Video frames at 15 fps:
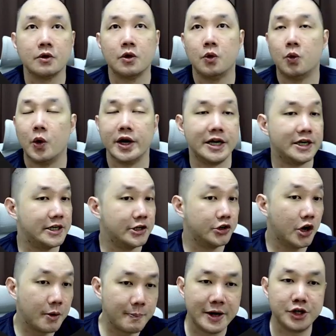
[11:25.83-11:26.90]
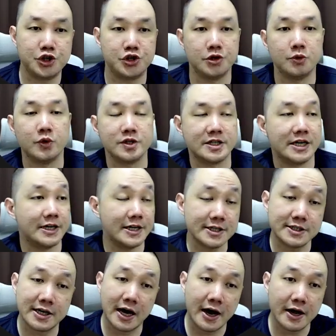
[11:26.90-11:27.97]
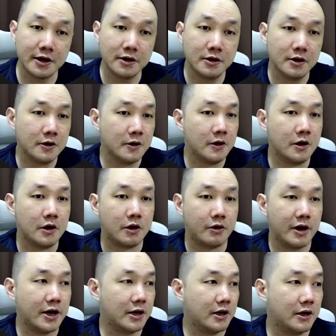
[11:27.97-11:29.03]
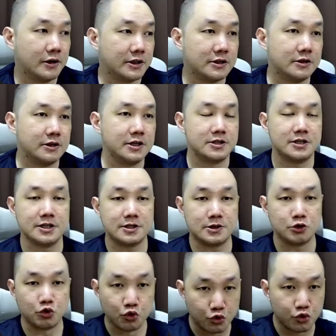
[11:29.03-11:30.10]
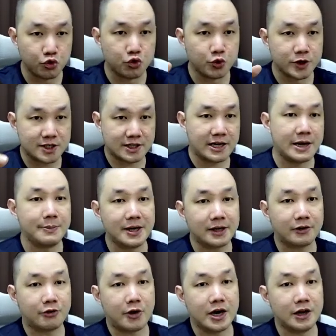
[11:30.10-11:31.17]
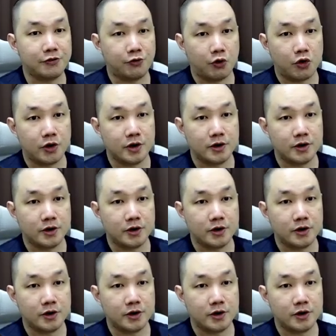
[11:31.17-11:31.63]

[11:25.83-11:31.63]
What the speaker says: What they did not mention was that this guy, right, this guru who is claiming credit for